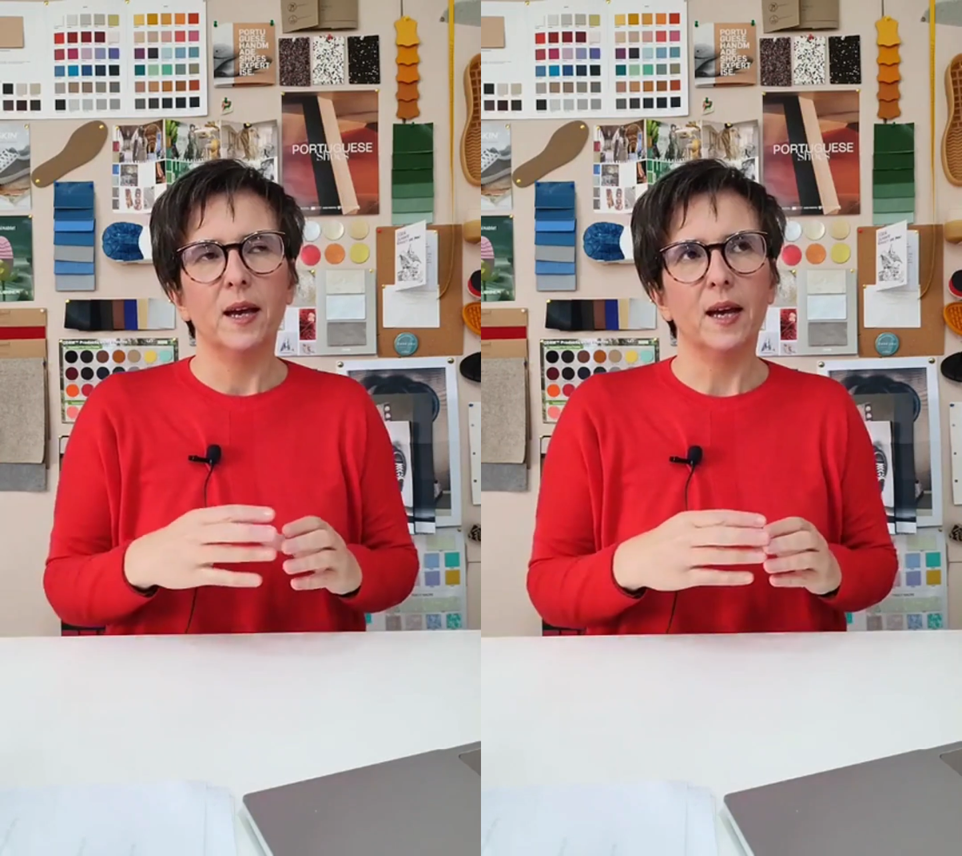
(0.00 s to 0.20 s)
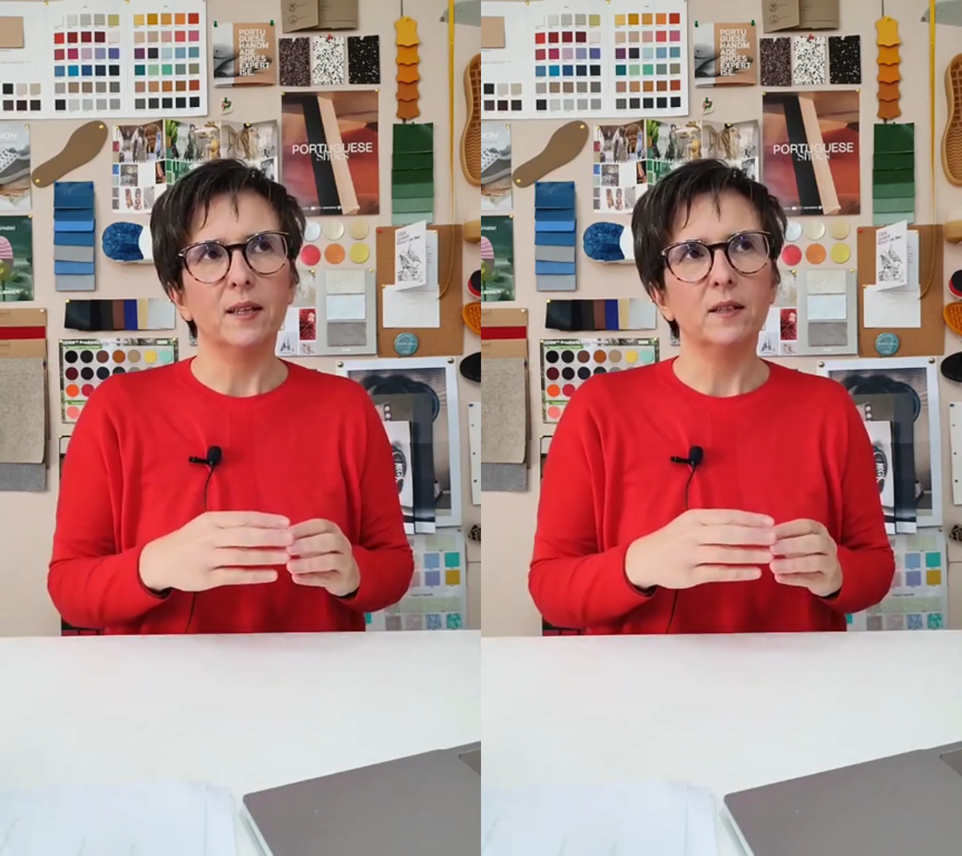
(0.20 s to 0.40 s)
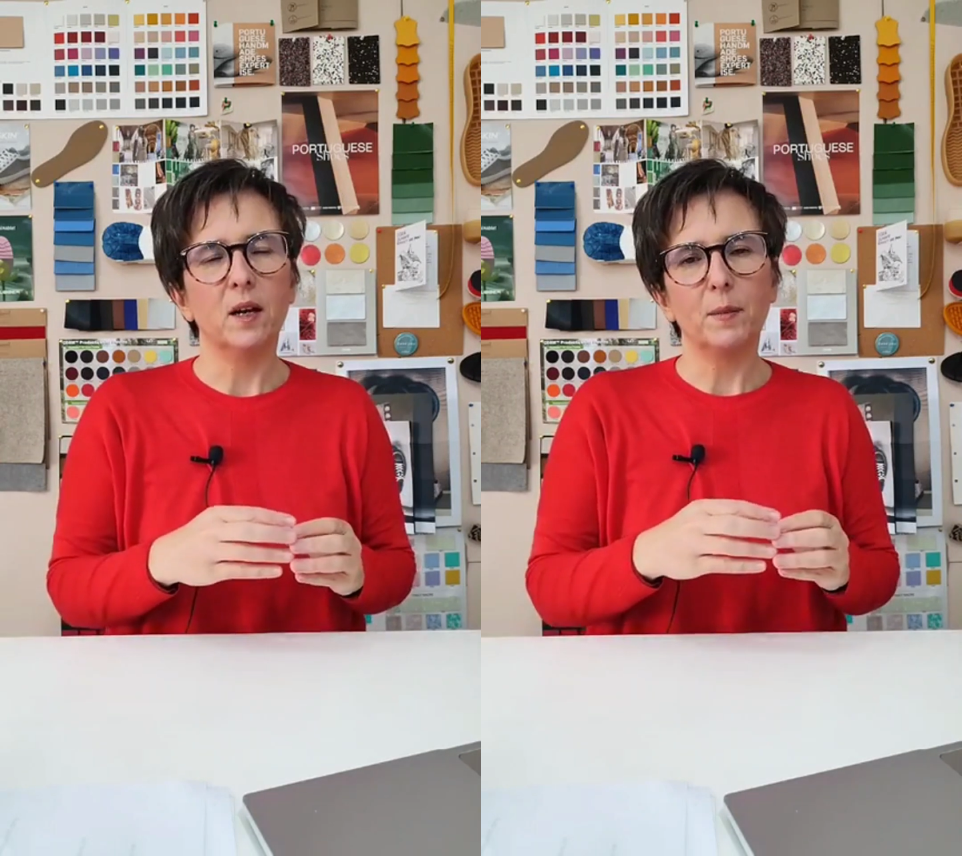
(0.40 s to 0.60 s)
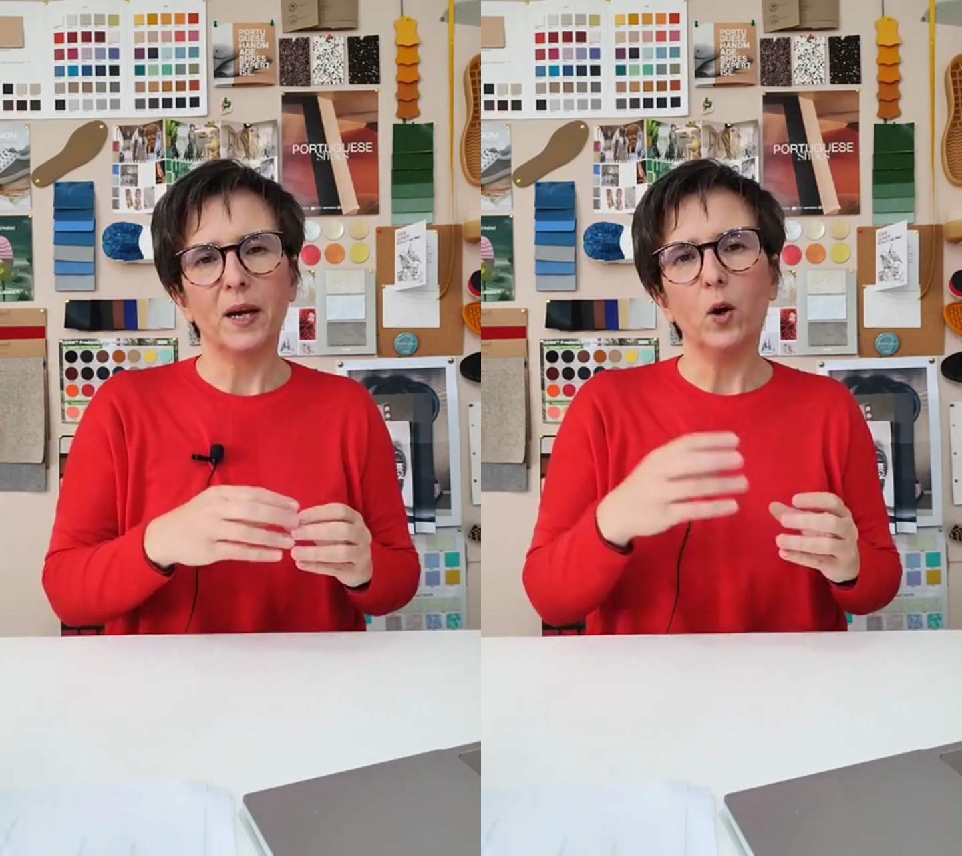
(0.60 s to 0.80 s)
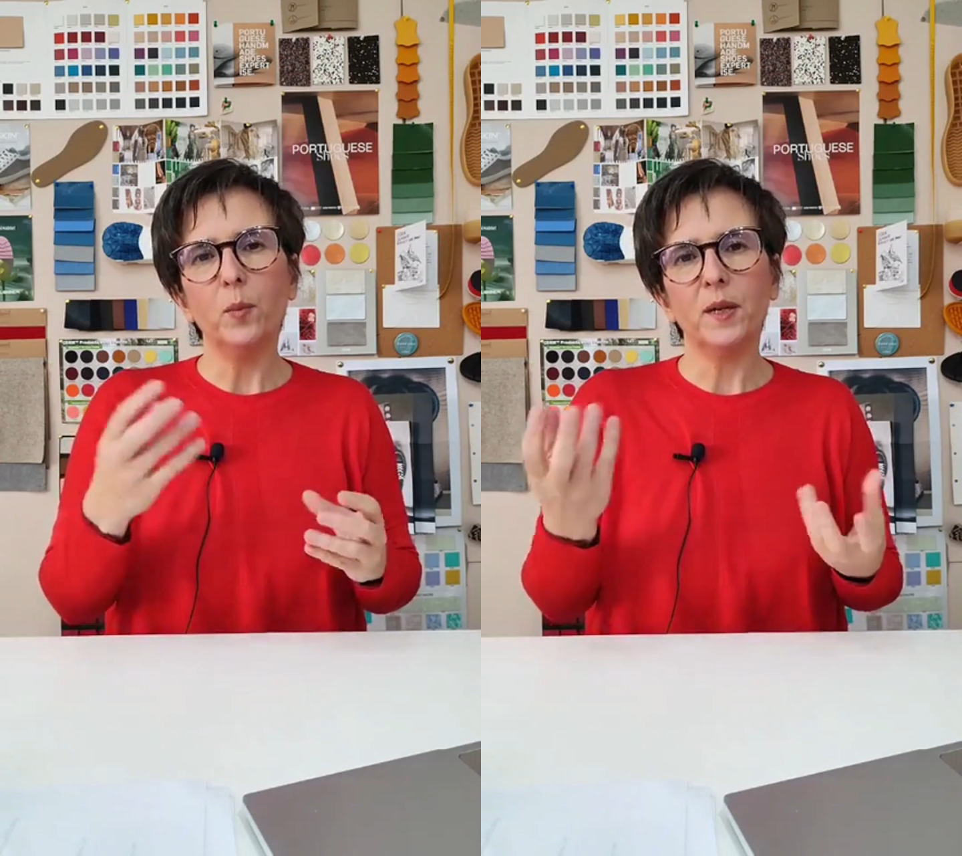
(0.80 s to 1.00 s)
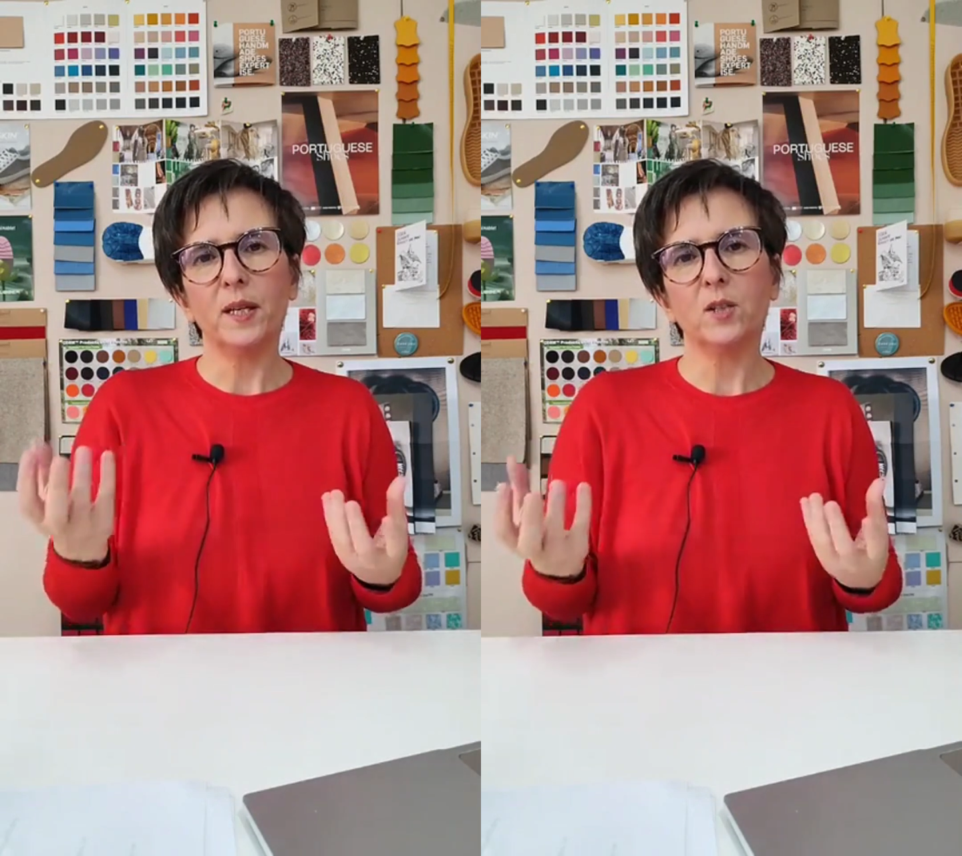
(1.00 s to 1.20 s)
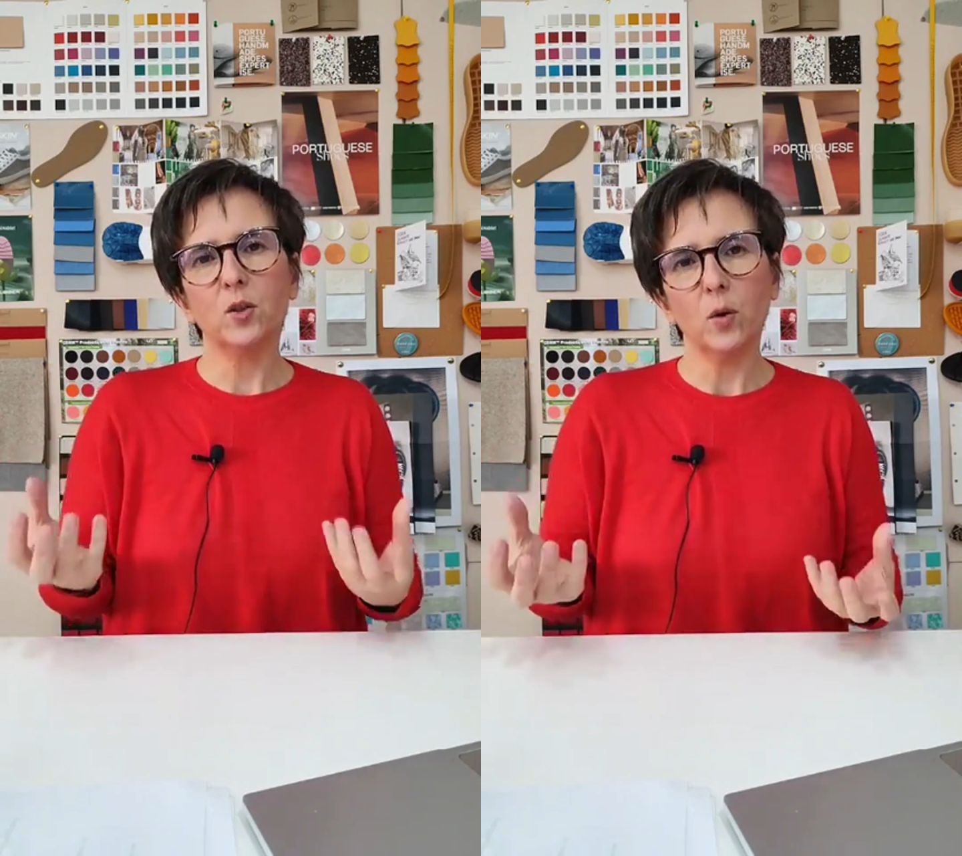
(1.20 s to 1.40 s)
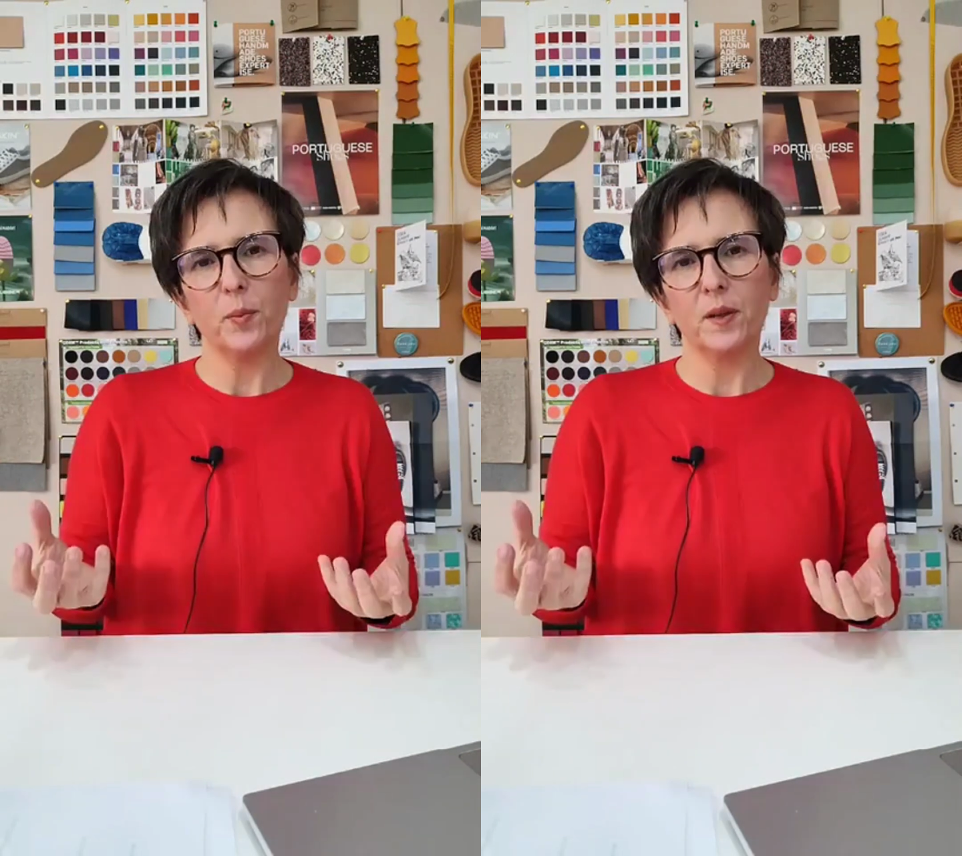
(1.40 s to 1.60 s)
And by opening a
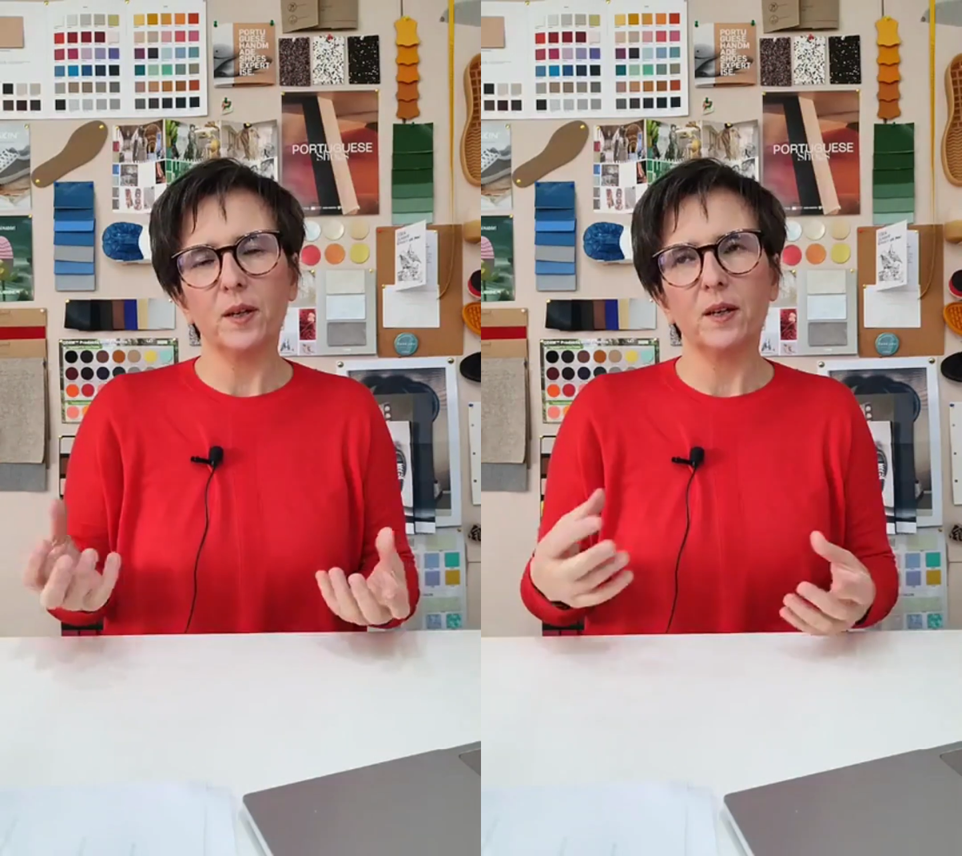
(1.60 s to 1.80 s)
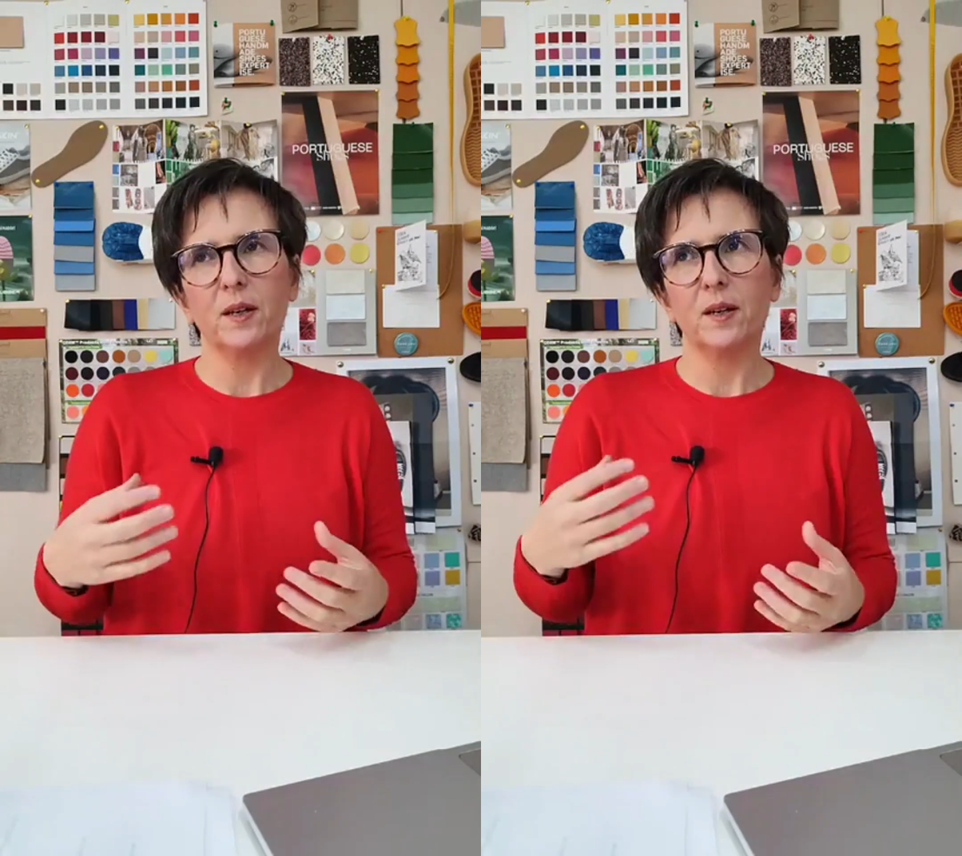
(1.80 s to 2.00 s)
topic,